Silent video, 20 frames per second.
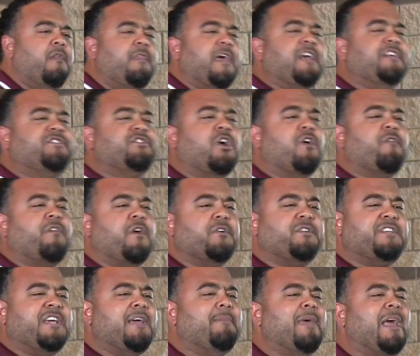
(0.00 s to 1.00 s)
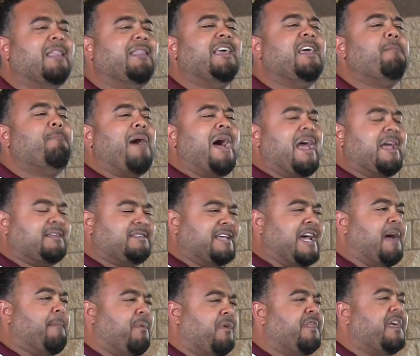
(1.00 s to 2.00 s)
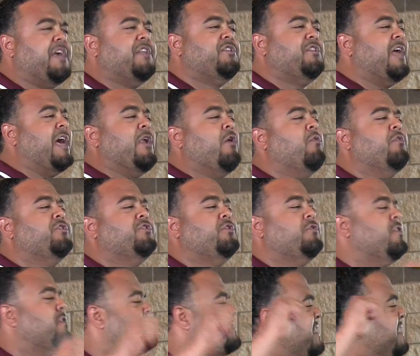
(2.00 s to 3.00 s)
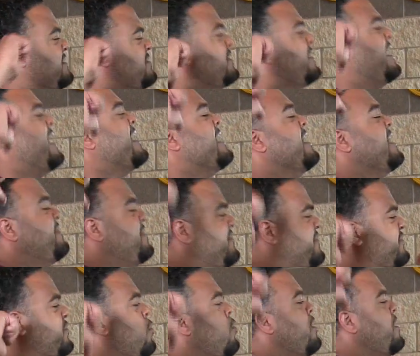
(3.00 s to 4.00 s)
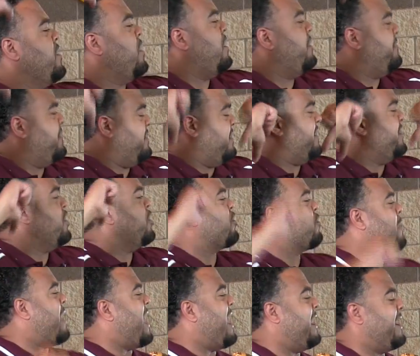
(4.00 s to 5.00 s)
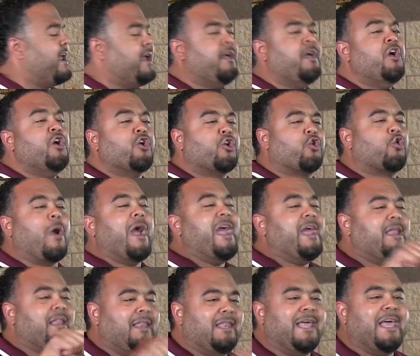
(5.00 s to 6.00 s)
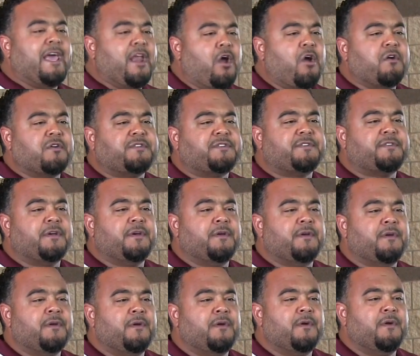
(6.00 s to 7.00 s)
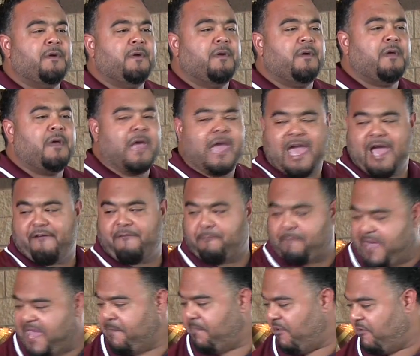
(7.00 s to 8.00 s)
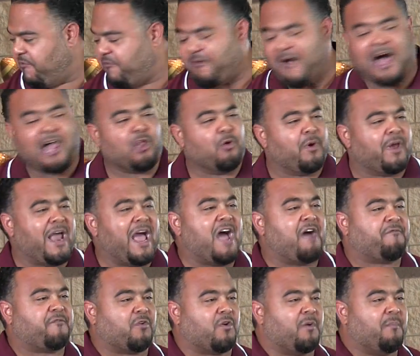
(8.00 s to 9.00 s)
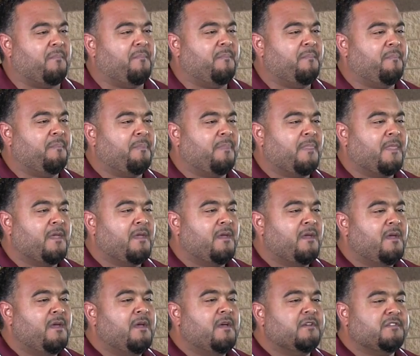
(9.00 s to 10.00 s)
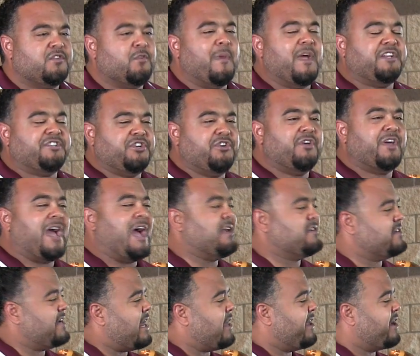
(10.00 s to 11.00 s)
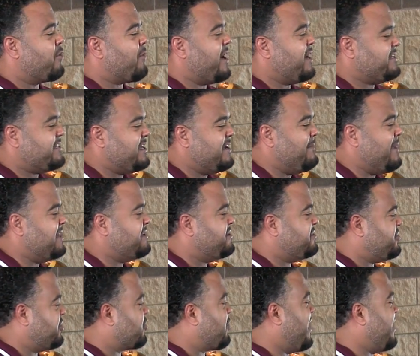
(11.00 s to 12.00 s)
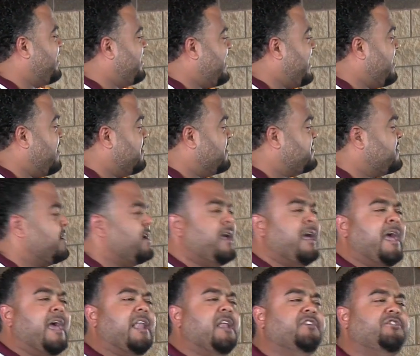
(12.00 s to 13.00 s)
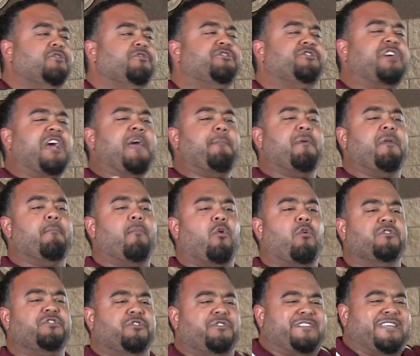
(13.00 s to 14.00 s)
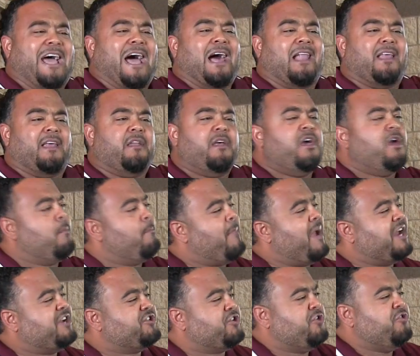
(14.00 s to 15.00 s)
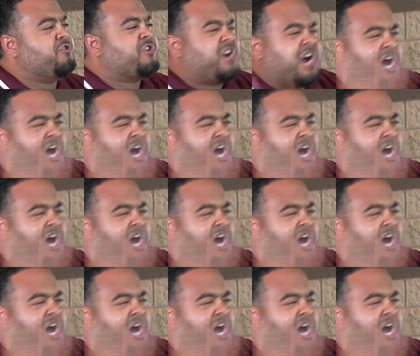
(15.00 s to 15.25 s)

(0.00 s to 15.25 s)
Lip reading: They serve their team. They lead by example. They don't do those things so they can get the score and all the notoriety. Great leaders have people following after them. So make sure you guys are not only great teammates, but you're great leaders. And as you shape and mold your talent, make sure you